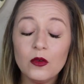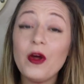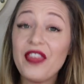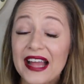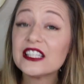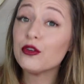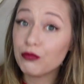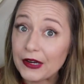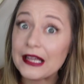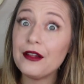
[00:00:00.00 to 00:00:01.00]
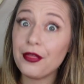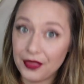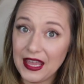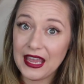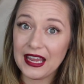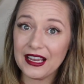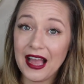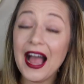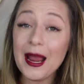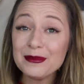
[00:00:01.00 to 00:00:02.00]
Well, that's a real thing.
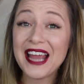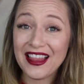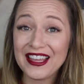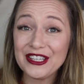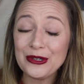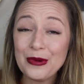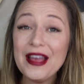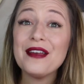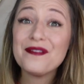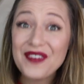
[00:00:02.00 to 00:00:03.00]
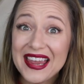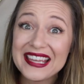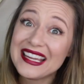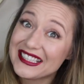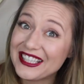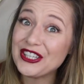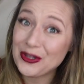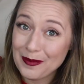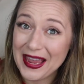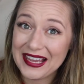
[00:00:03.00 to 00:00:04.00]
I'm telling you, fake it until
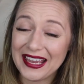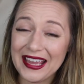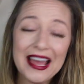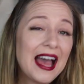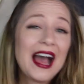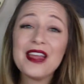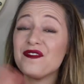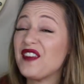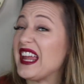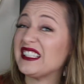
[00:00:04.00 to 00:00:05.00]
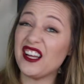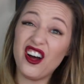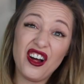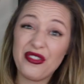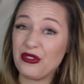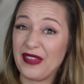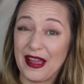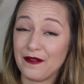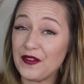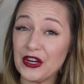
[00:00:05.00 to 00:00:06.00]
you make it. I faked it all through
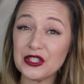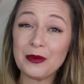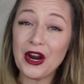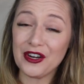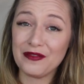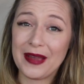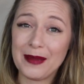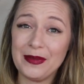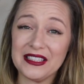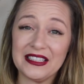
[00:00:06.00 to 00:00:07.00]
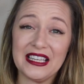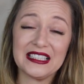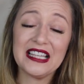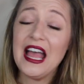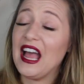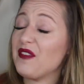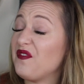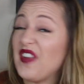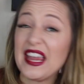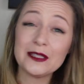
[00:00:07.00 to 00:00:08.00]
that first part of my business. I
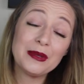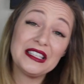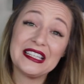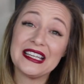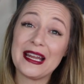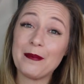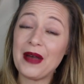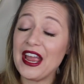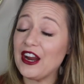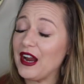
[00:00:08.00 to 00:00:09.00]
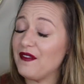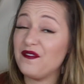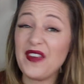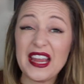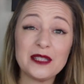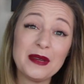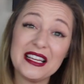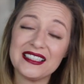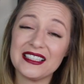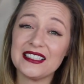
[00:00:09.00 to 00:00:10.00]
faked building an empire, I faked
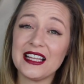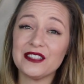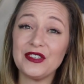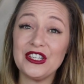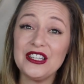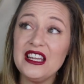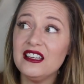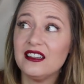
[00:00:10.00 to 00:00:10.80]
being successful.